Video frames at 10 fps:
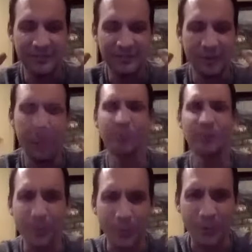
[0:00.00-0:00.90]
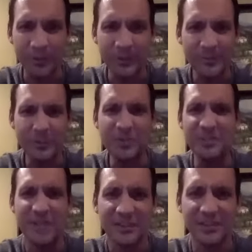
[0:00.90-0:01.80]
old school. That's so
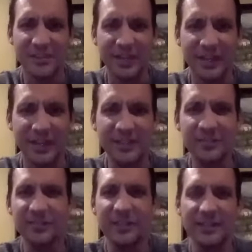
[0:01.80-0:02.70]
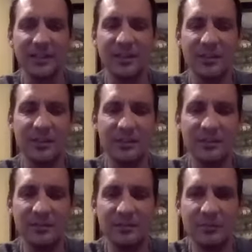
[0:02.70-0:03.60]
yesterday. You know, it's like the, the
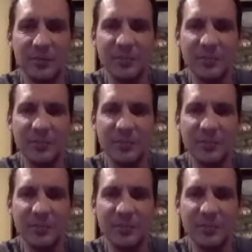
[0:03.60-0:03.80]
where's the